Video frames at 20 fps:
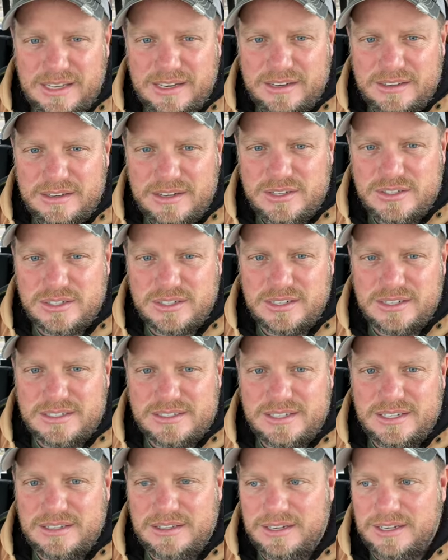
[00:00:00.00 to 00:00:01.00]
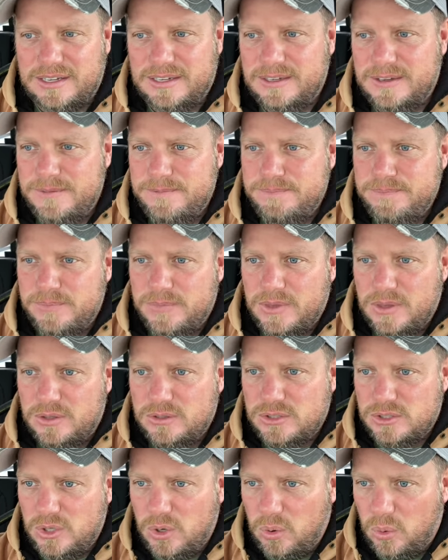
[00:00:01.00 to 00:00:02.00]
ignition? Is it like
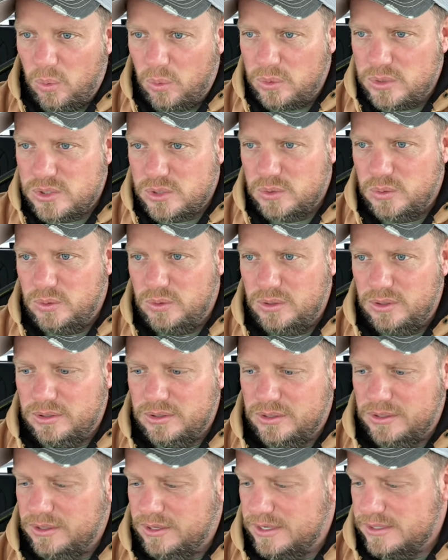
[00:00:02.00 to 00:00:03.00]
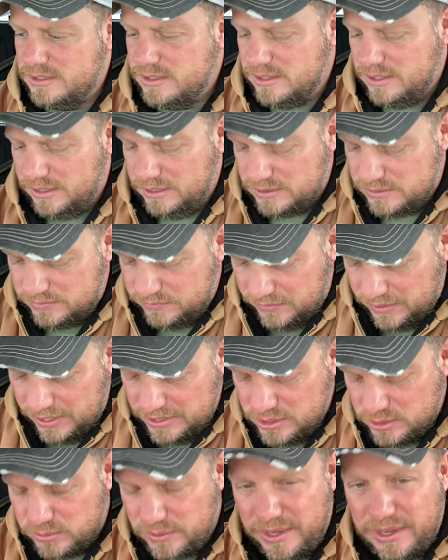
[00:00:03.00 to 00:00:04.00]
so old school, or you guys think it's fine,
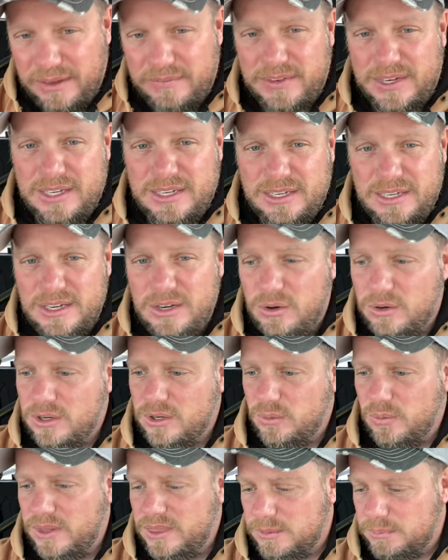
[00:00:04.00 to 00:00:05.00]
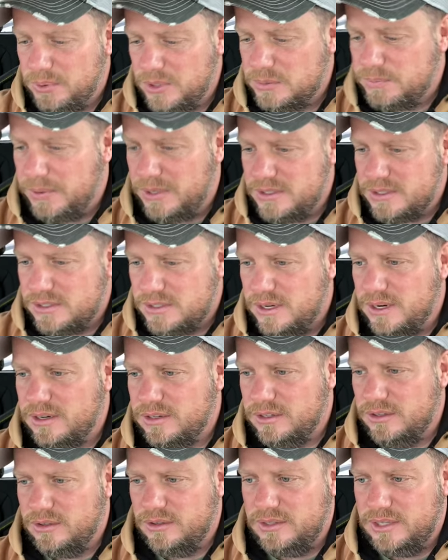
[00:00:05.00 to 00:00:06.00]
you'd rather have the key, or do you want the push button start,
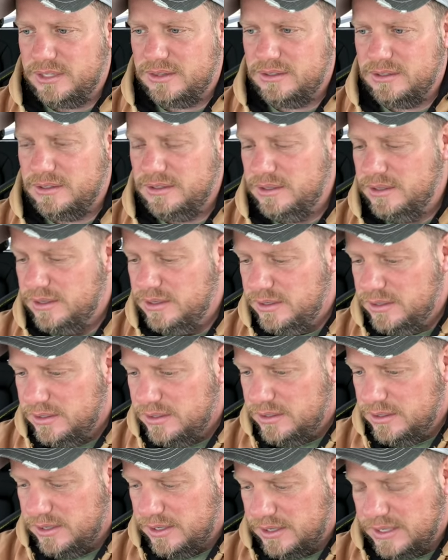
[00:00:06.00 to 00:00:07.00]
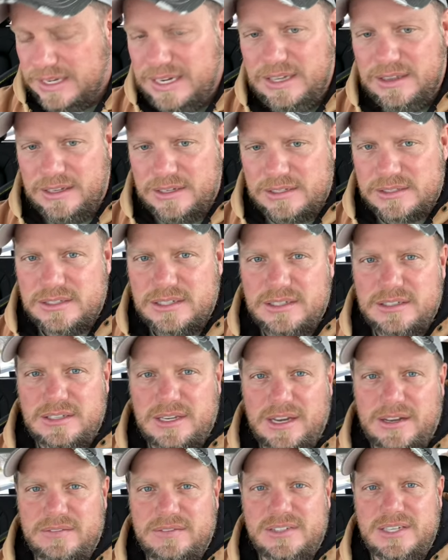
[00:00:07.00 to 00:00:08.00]
you know, like the keyless?
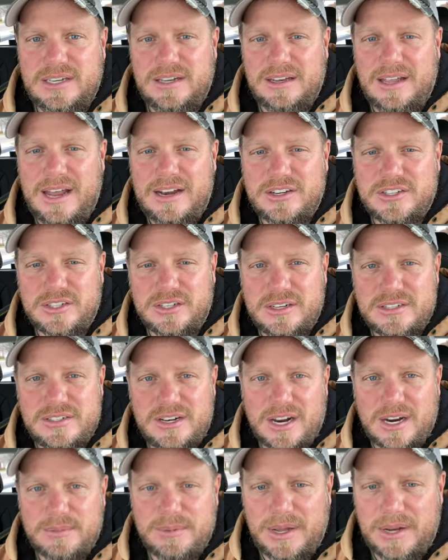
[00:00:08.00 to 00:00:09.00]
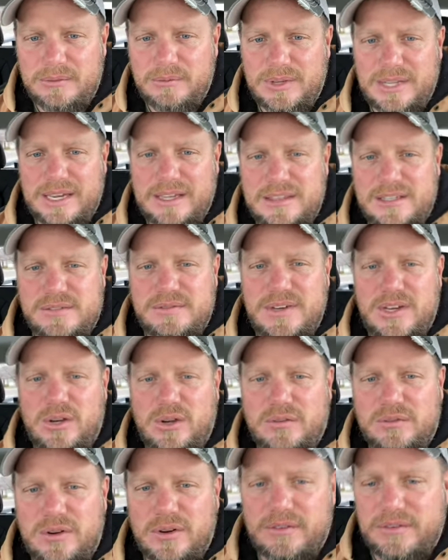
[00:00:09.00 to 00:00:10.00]
I've seen a lot of journalists talk about when they get this vehicle
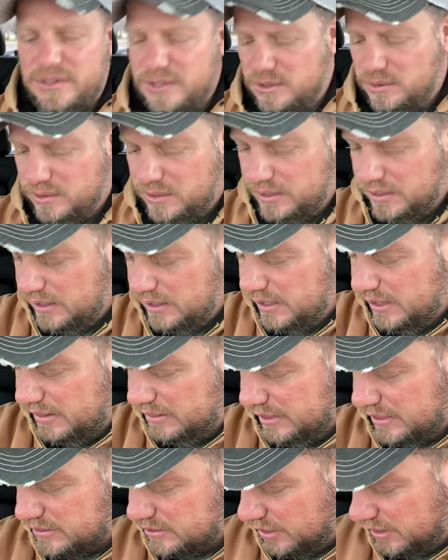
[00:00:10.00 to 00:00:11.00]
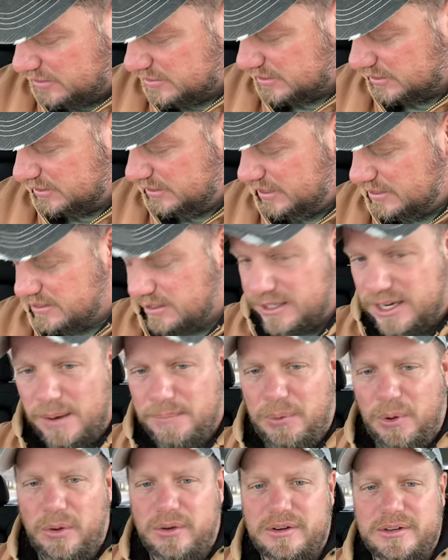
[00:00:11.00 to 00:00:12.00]
for review, they toss the key to the cup
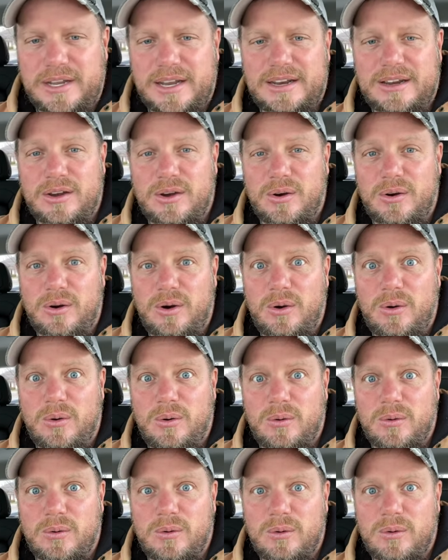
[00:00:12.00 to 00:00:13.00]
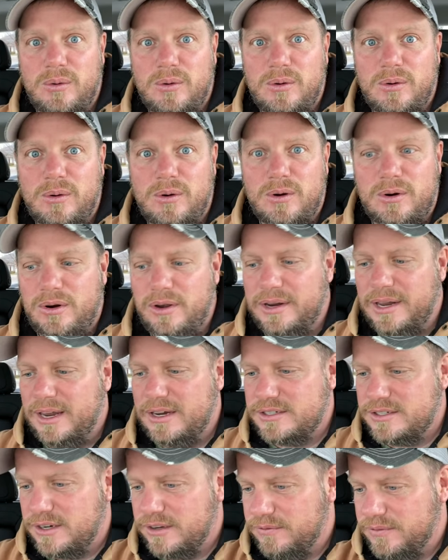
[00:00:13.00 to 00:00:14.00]
holder and then they go, oh crud, I gotta
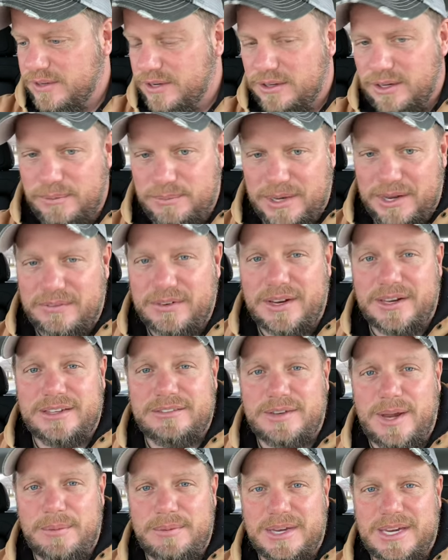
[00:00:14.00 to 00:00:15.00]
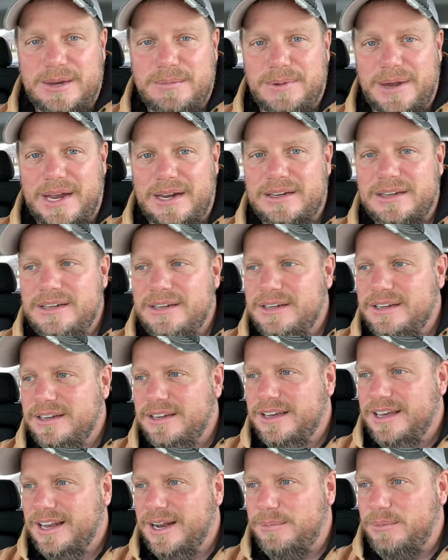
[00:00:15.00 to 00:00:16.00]
start the vehicle and I have to grab the key back.
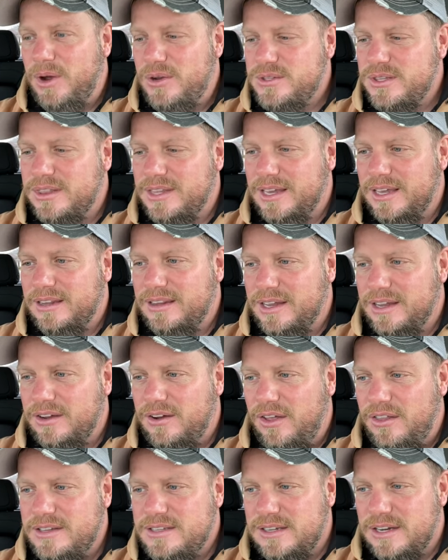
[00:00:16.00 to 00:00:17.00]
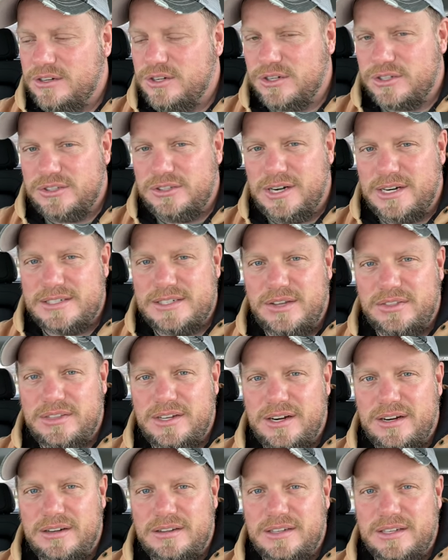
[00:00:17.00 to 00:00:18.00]
And I'm also thinking, like, all these electric trucks out
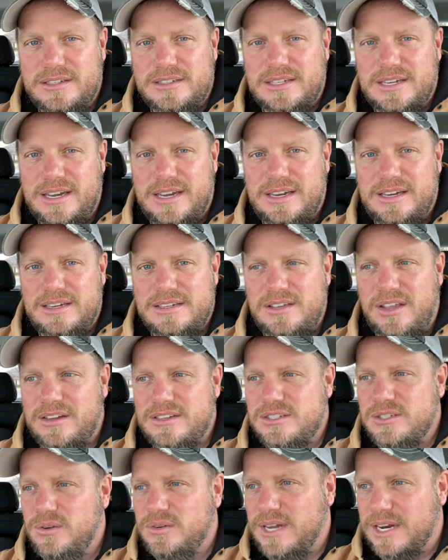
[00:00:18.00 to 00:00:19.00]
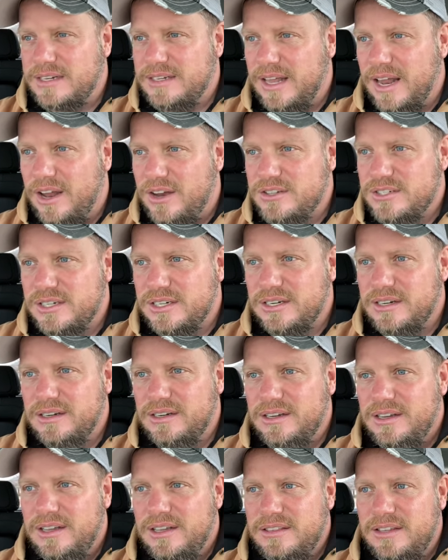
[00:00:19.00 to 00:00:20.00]
there these days, all this new technology,
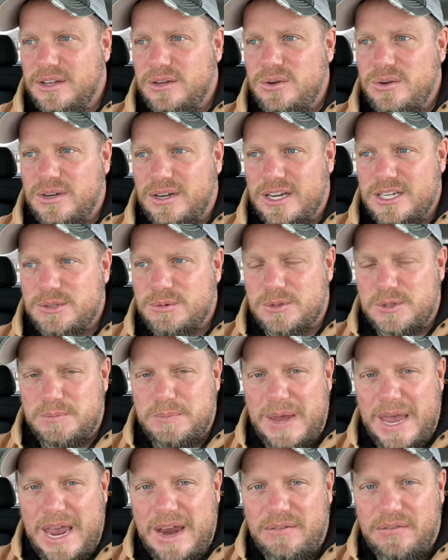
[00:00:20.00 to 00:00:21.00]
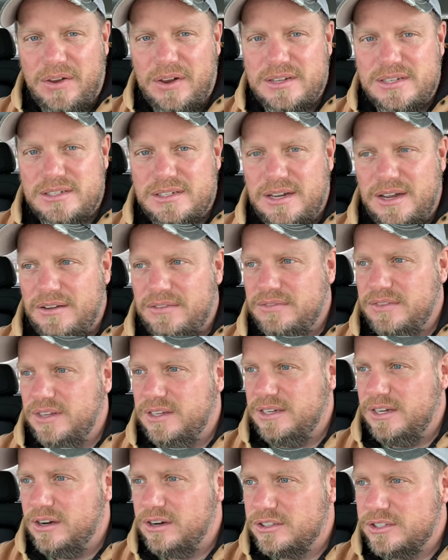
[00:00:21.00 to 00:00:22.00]
the new customers paying for all this stuff, the
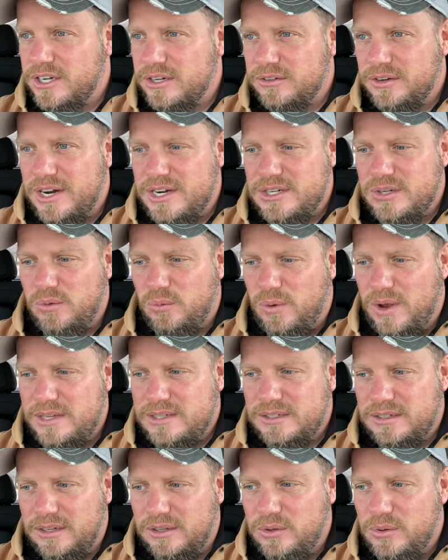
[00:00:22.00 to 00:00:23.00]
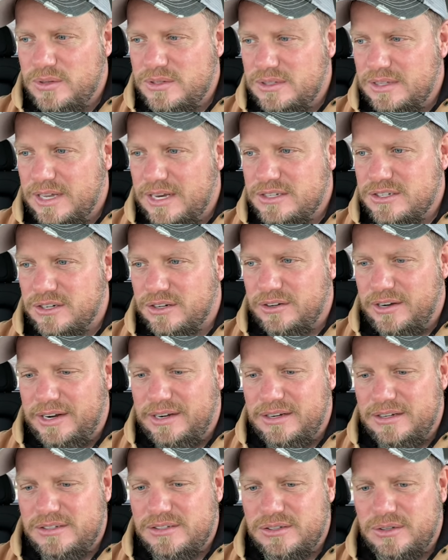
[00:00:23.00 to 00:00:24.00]
younger generation wants the newest, latest and
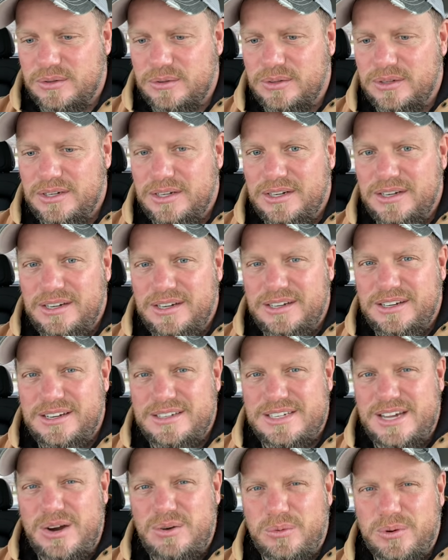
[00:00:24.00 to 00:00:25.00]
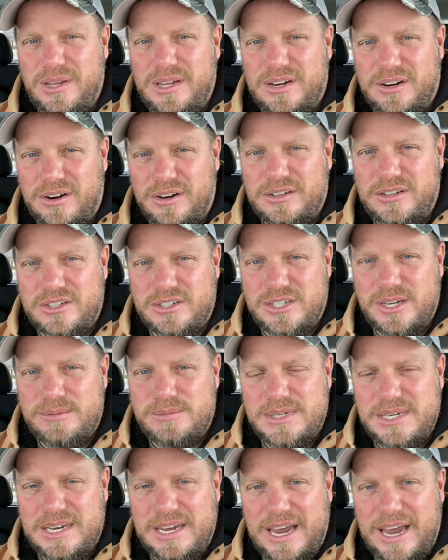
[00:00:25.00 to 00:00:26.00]
greatest. So does that really hurt the
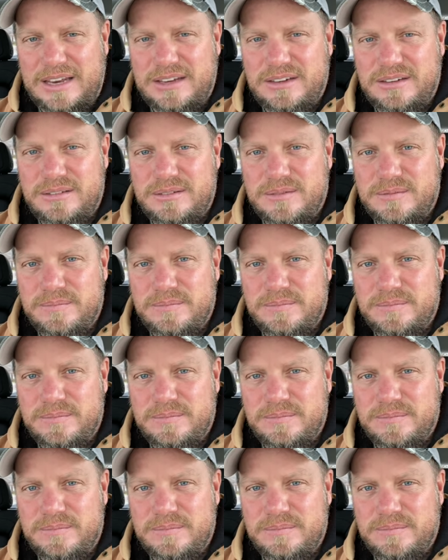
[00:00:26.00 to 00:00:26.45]
GMC Canyon?